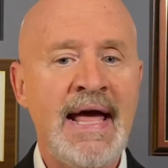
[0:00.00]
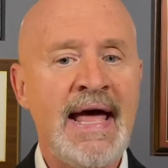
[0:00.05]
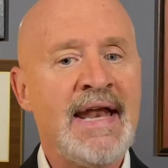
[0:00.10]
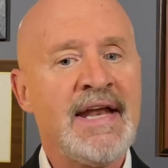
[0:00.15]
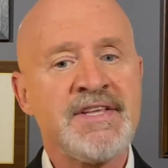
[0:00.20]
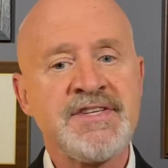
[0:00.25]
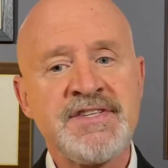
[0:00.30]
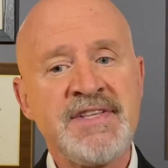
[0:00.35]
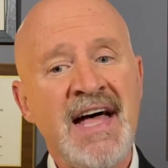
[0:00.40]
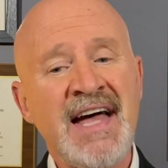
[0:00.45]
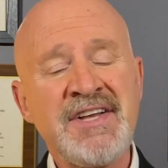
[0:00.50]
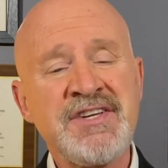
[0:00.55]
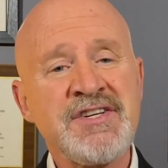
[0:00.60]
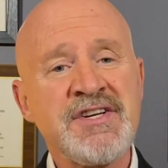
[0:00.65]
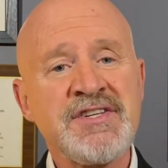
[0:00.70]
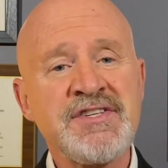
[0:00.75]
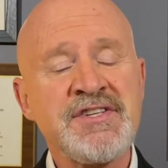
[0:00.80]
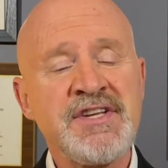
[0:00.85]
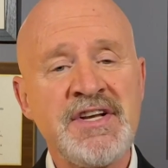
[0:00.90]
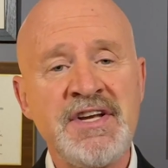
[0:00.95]
And it's not
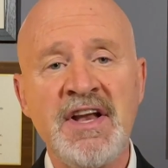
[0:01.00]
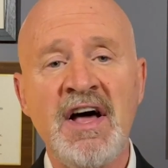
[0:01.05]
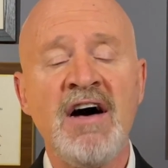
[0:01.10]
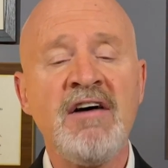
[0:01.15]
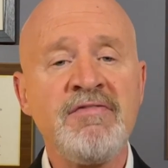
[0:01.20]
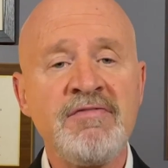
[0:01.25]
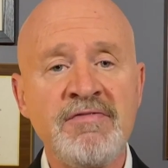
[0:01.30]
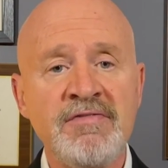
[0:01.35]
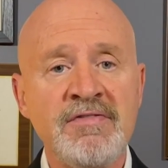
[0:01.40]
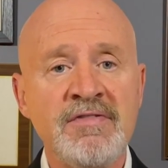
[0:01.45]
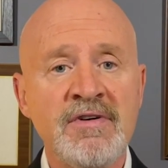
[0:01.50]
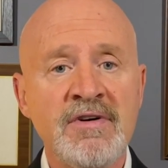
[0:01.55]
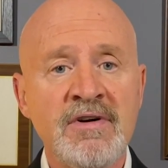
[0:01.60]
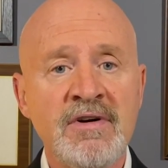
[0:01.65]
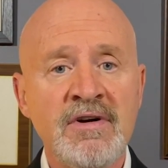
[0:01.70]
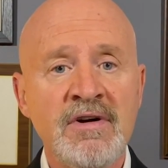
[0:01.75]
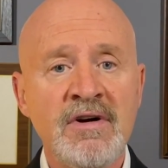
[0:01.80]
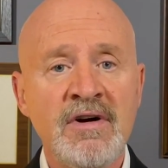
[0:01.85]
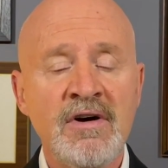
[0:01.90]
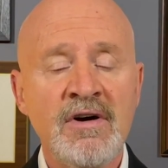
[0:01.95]
just enough
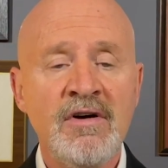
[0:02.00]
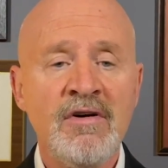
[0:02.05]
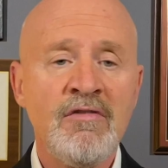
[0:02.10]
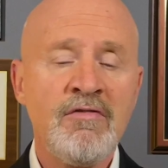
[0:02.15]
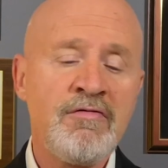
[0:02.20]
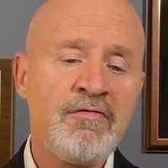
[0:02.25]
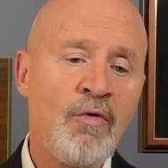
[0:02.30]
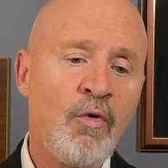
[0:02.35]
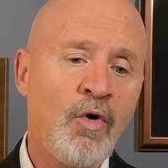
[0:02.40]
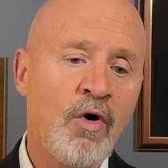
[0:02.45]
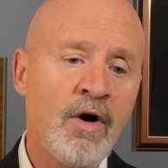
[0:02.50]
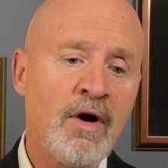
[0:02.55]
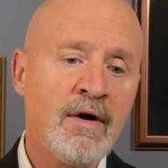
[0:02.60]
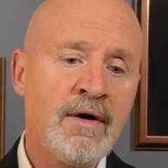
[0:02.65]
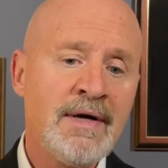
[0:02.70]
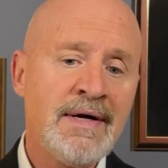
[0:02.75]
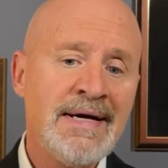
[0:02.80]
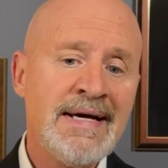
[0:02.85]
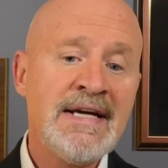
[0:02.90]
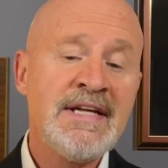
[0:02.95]
for